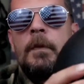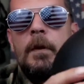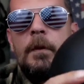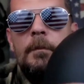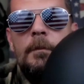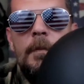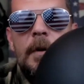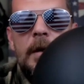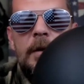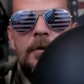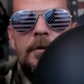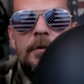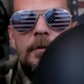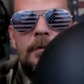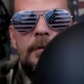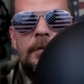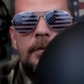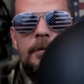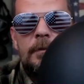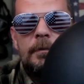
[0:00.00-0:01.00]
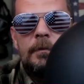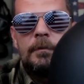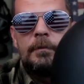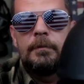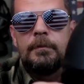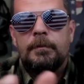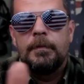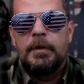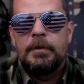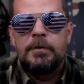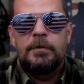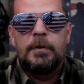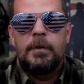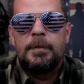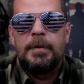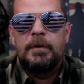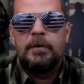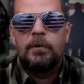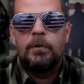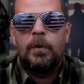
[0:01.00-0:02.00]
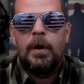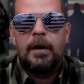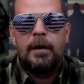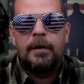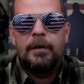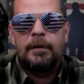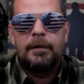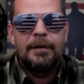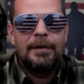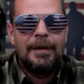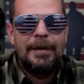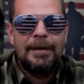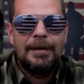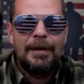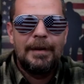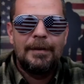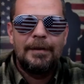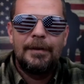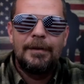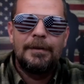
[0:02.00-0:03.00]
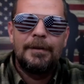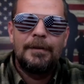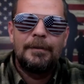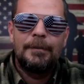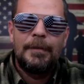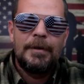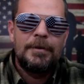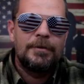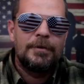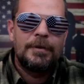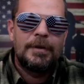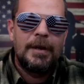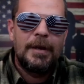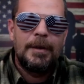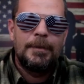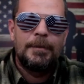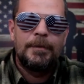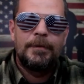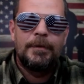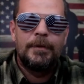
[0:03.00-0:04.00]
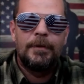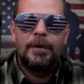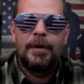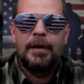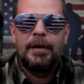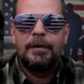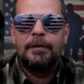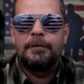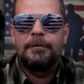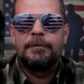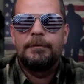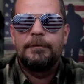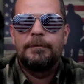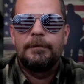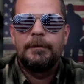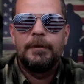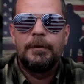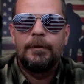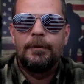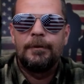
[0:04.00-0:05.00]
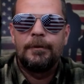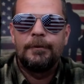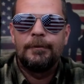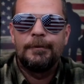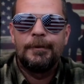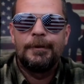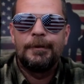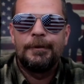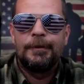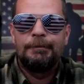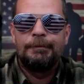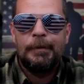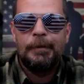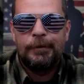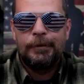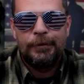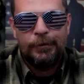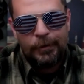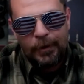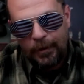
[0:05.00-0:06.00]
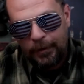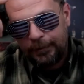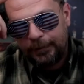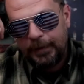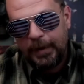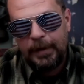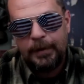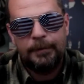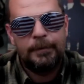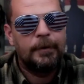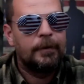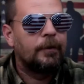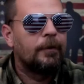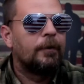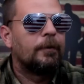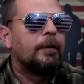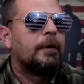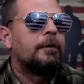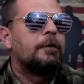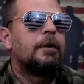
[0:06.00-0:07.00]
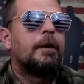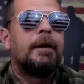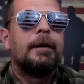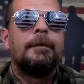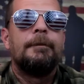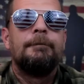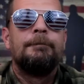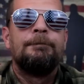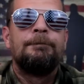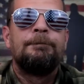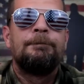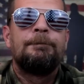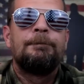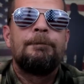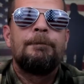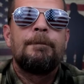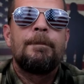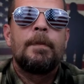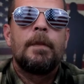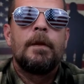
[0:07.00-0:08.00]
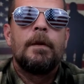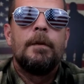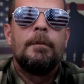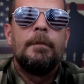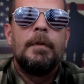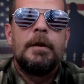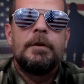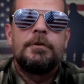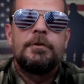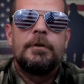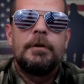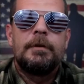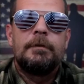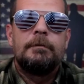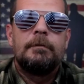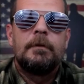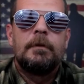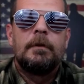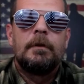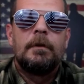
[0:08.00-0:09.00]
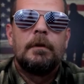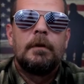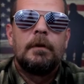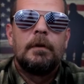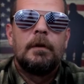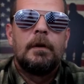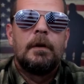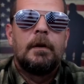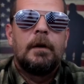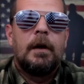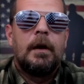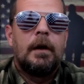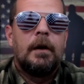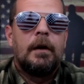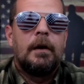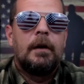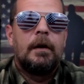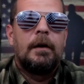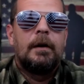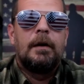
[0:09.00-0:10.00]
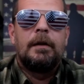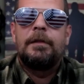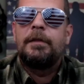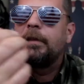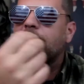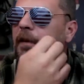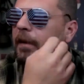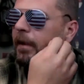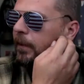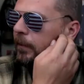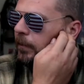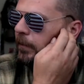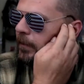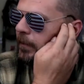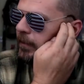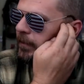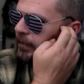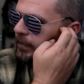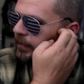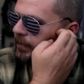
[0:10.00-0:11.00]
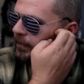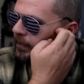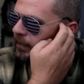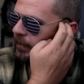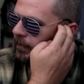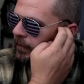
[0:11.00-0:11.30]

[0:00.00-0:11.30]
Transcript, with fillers: measure measure with a piece of wire and lay it down on the measuring tape if you don't have, you know, a soft tape to go around your head. Measure it. I think I was,